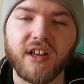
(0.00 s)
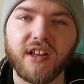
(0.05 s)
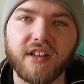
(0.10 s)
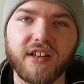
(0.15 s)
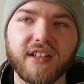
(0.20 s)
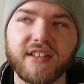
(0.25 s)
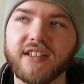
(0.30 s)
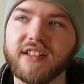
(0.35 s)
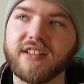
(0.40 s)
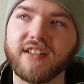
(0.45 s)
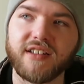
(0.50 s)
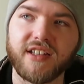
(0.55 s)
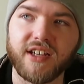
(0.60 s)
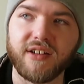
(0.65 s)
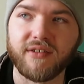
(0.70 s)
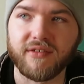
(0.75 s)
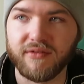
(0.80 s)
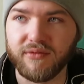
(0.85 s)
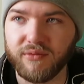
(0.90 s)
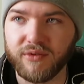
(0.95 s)
They said that
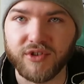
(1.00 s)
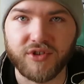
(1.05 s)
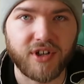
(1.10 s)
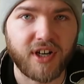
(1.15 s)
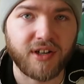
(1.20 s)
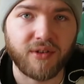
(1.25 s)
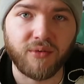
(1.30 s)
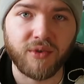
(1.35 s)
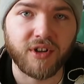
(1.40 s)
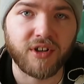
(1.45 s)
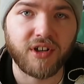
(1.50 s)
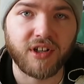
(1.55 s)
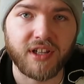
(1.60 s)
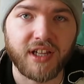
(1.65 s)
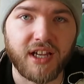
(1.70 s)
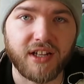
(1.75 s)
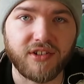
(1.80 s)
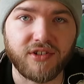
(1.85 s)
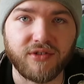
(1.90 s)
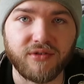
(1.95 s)
they were trying to work on
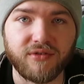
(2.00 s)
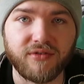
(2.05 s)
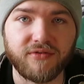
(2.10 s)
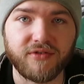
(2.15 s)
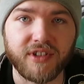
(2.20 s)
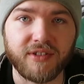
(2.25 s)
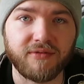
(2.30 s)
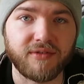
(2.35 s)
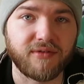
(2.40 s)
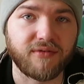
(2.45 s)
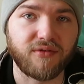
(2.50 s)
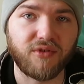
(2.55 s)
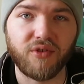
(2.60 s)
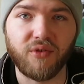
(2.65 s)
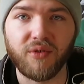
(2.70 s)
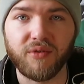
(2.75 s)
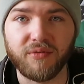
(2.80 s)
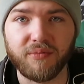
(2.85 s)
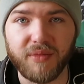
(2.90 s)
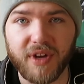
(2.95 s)
that too, for even
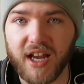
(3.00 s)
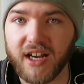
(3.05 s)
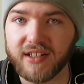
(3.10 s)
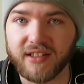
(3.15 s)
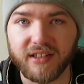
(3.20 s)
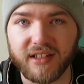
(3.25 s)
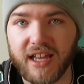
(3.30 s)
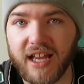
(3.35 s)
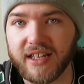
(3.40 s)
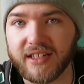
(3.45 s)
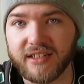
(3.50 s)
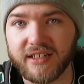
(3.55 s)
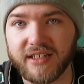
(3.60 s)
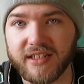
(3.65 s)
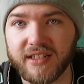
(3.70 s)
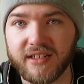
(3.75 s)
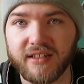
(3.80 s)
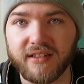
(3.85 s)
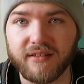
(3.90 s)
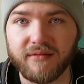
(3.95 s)
going back to last
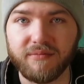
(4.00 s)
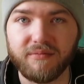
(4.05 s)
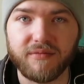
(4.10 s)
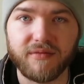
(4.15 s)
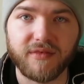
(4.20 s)
season.